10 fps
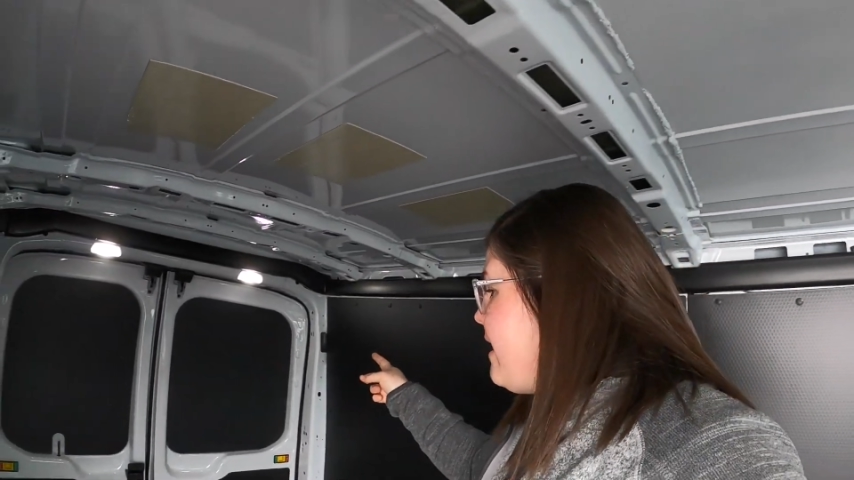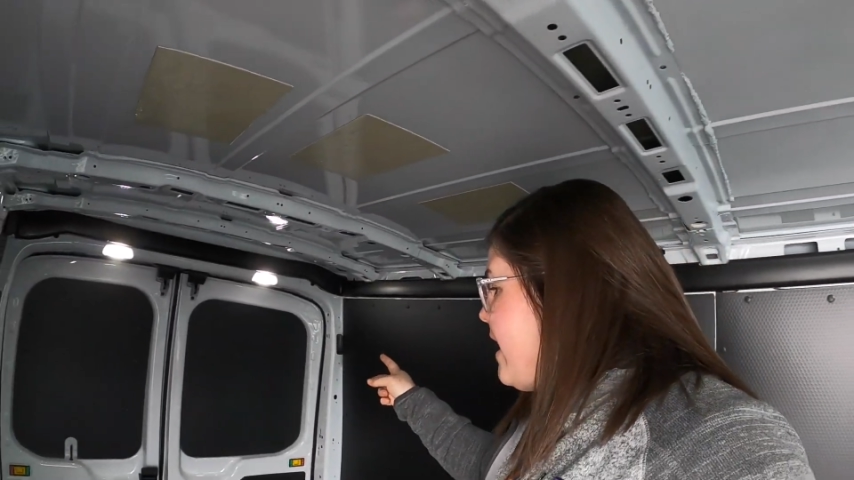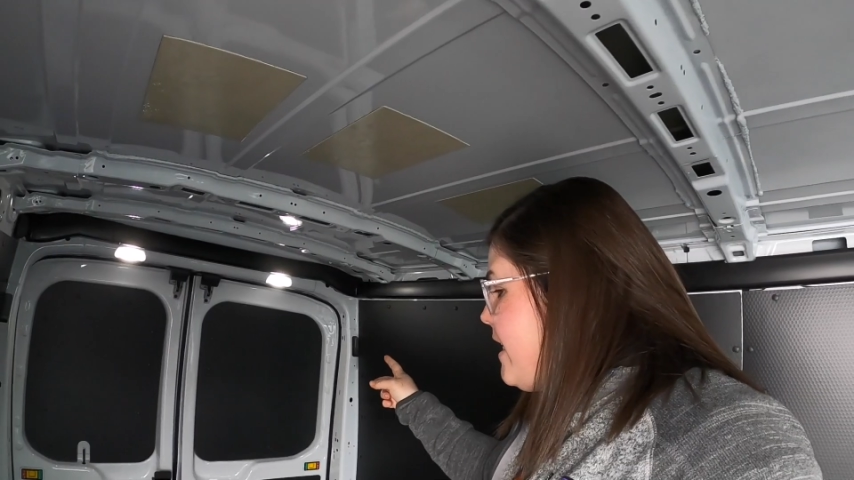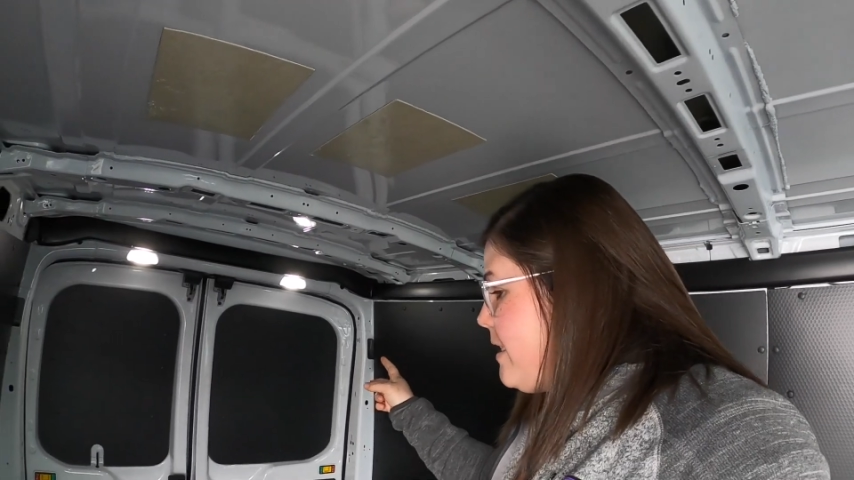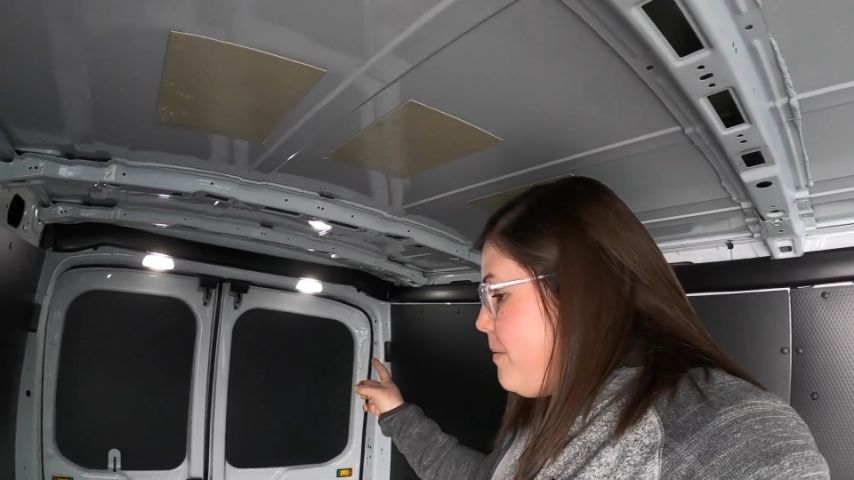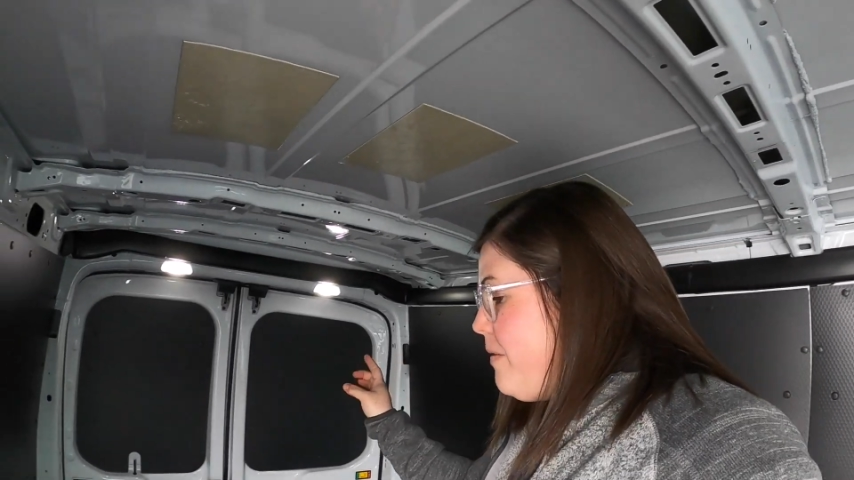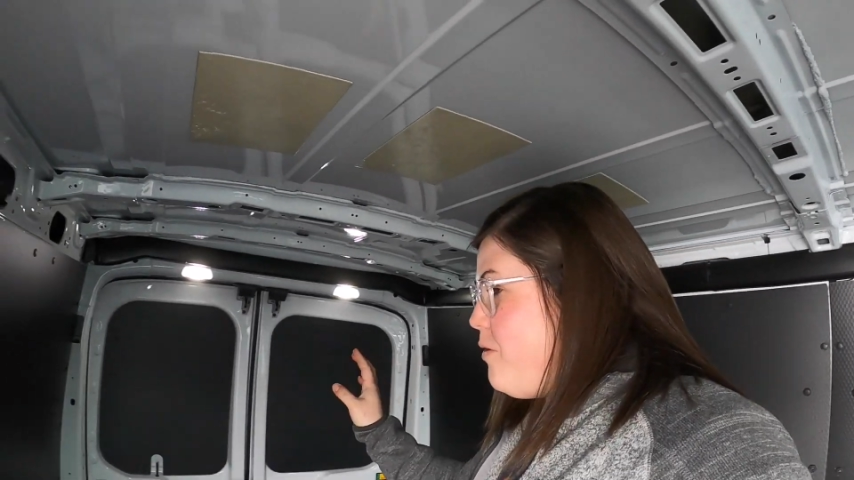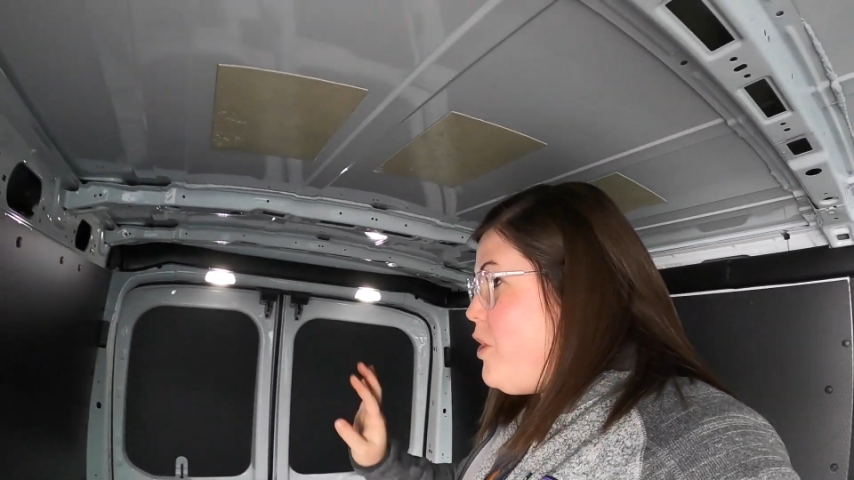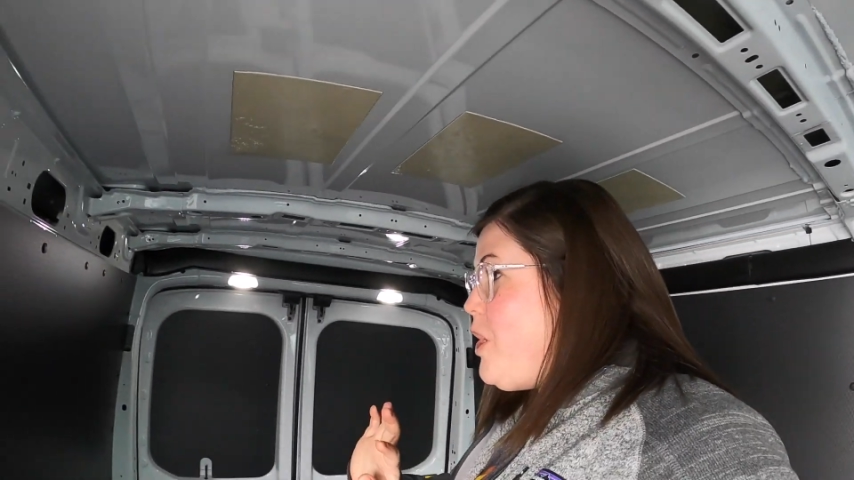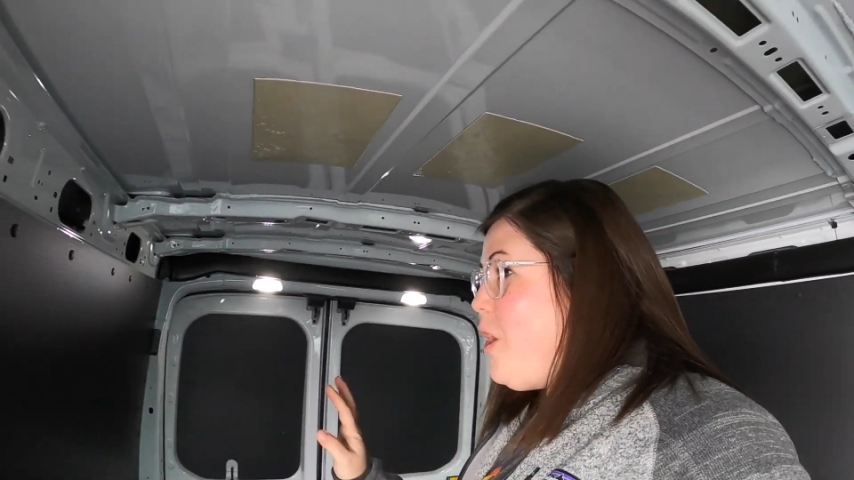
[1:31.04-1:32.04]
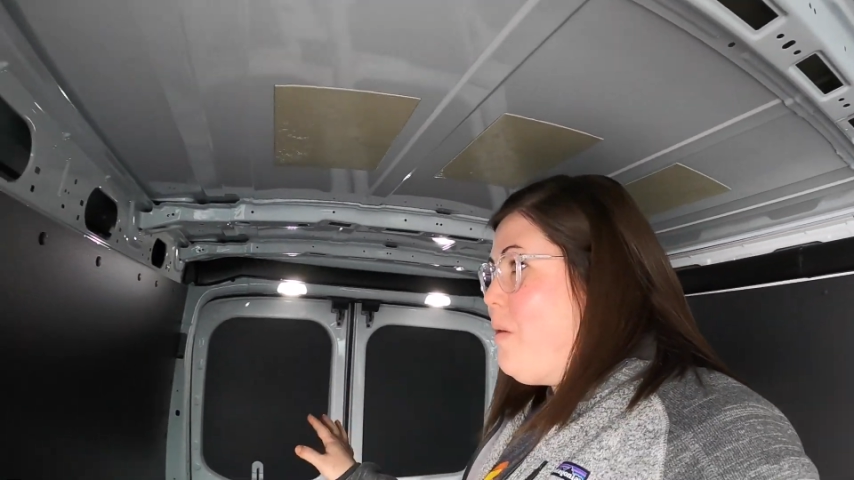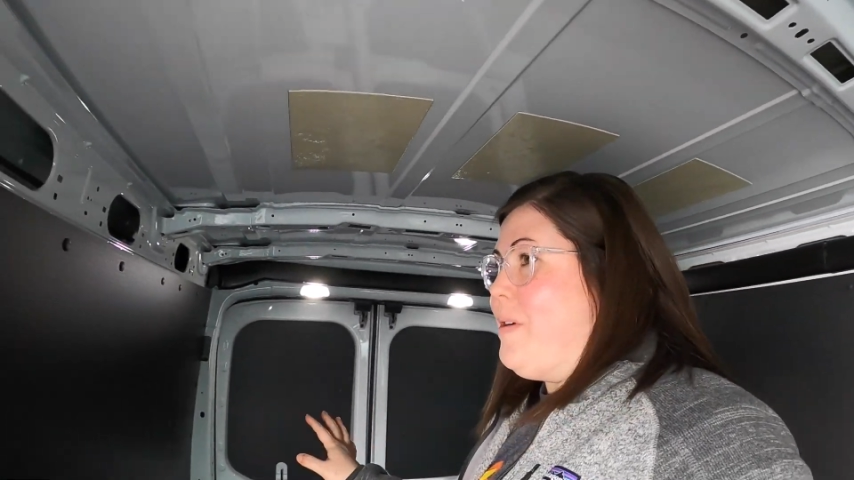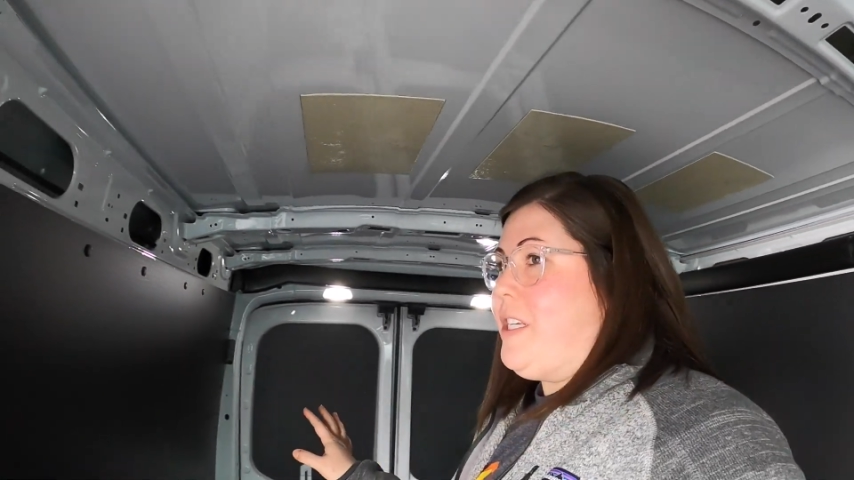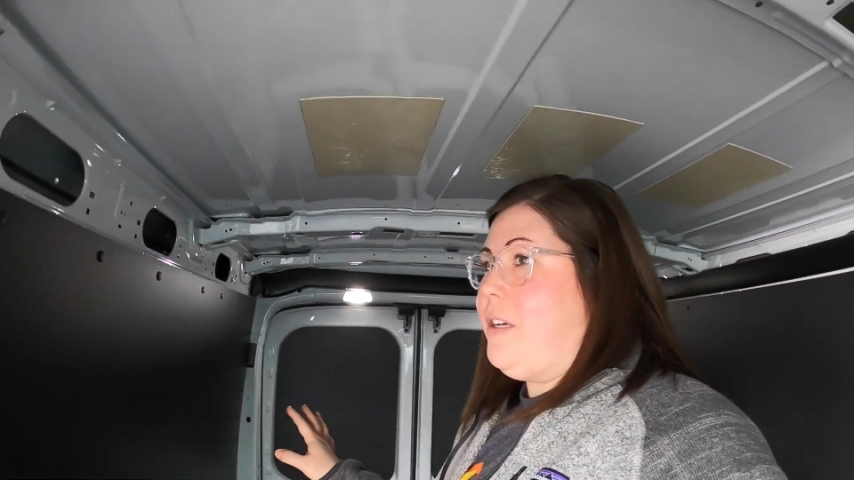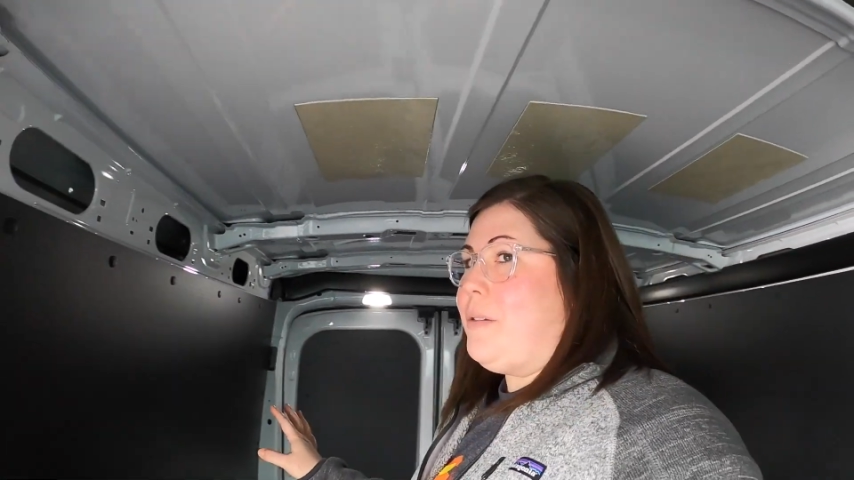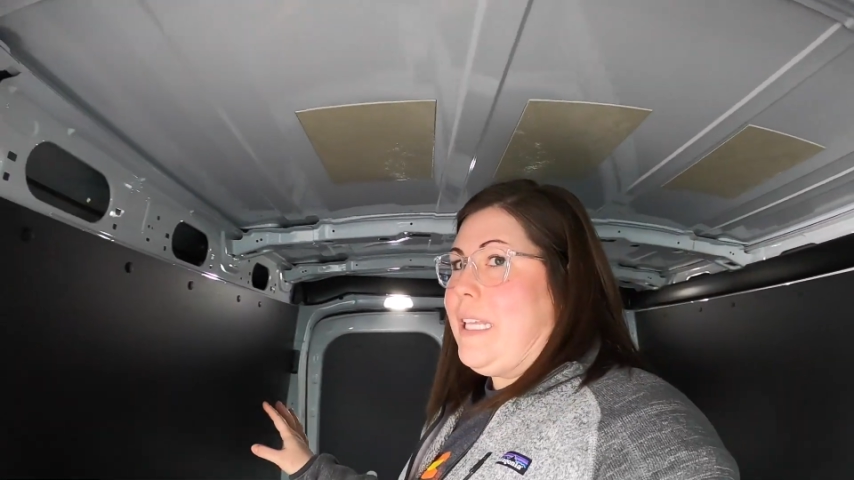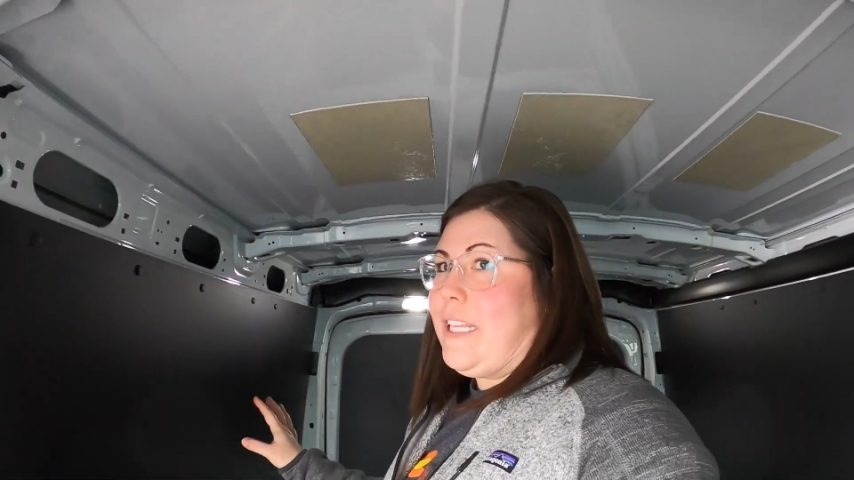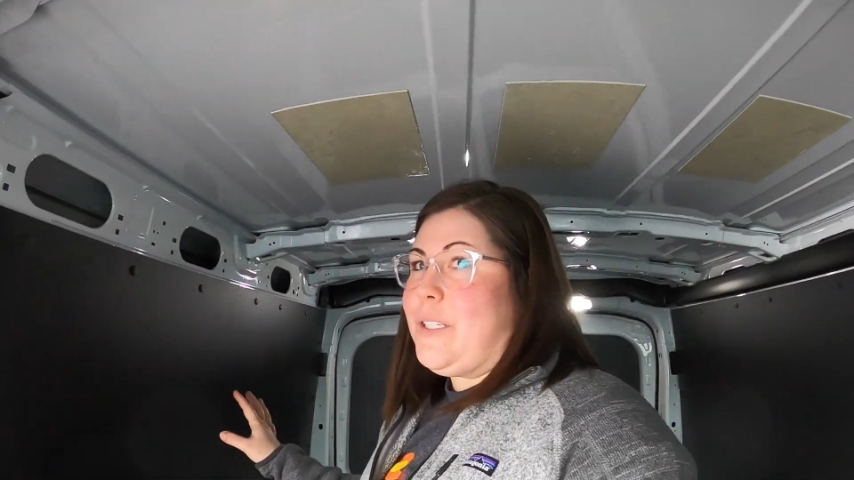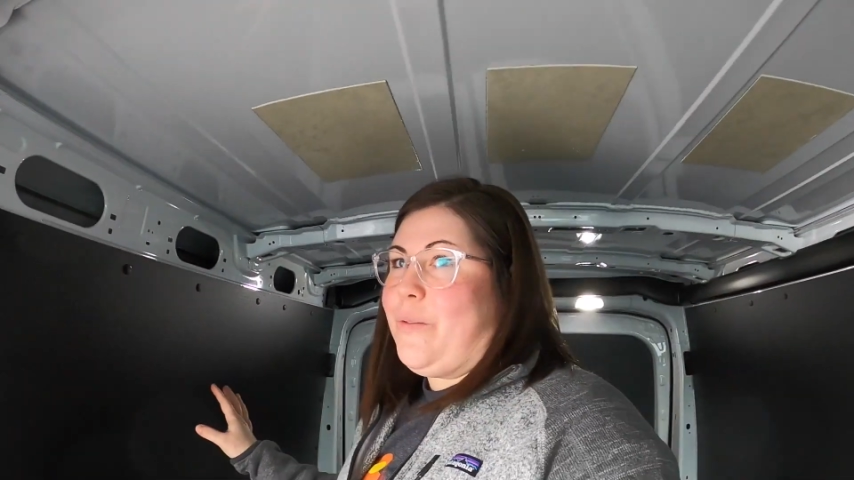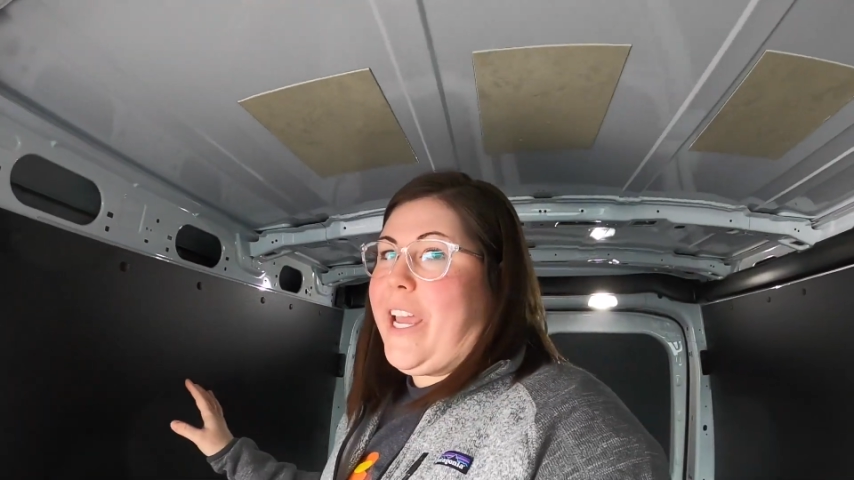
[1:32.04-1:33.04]
lights, we have no windows in
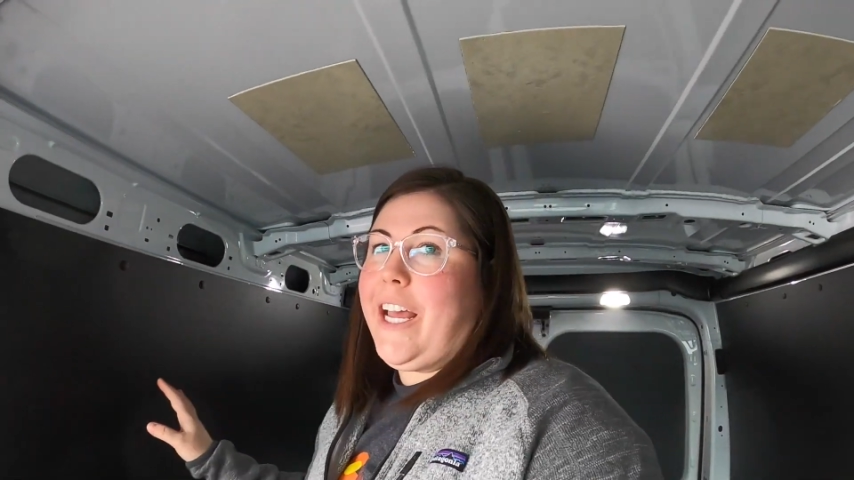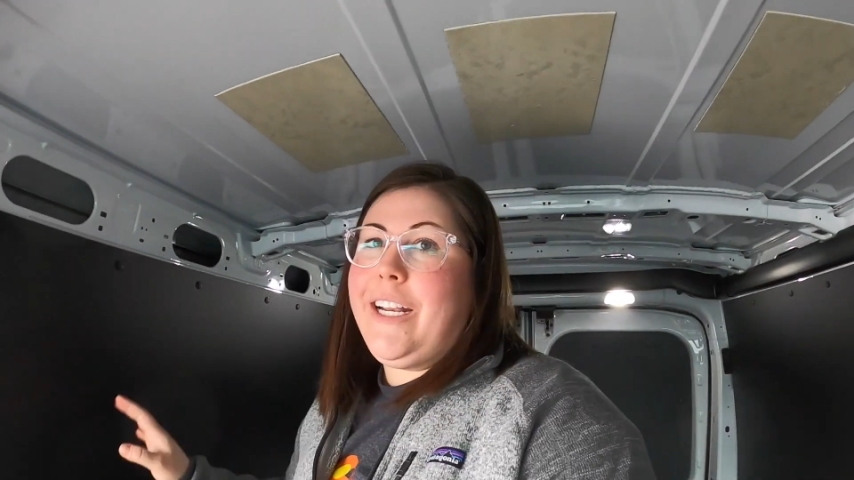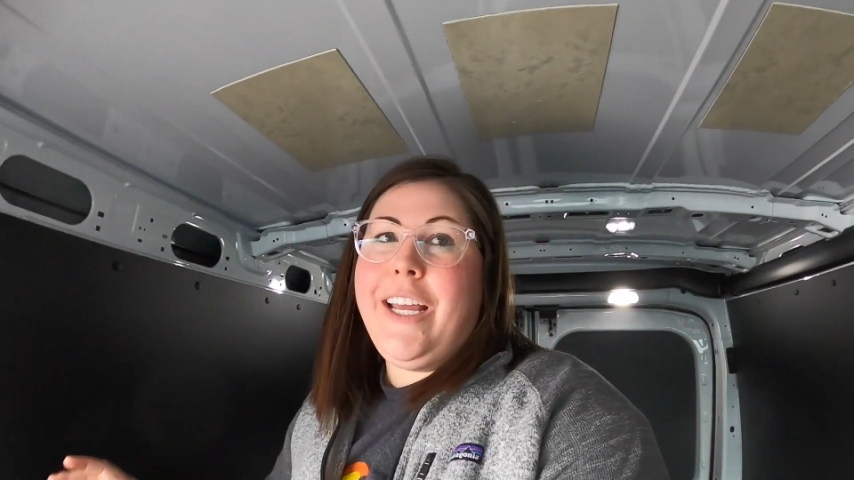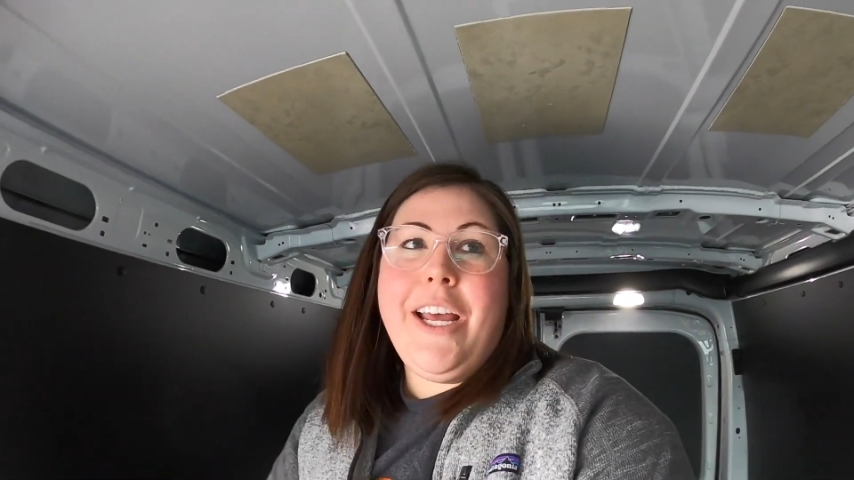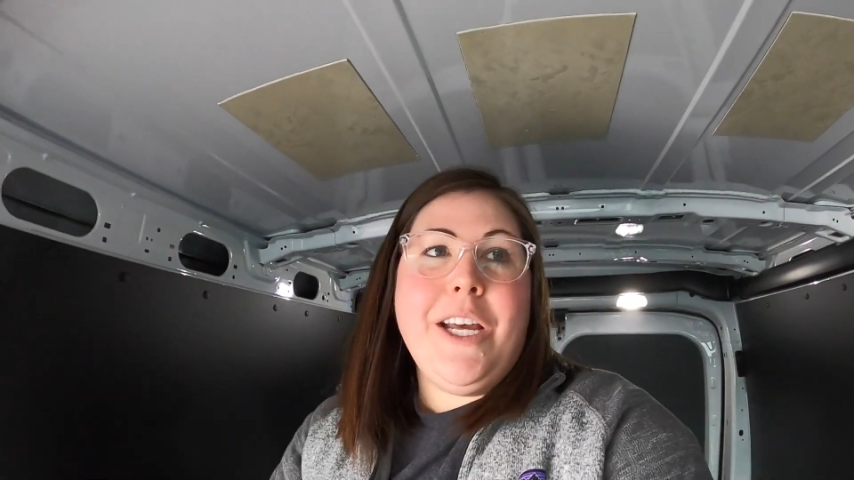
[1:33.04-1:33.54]
this van.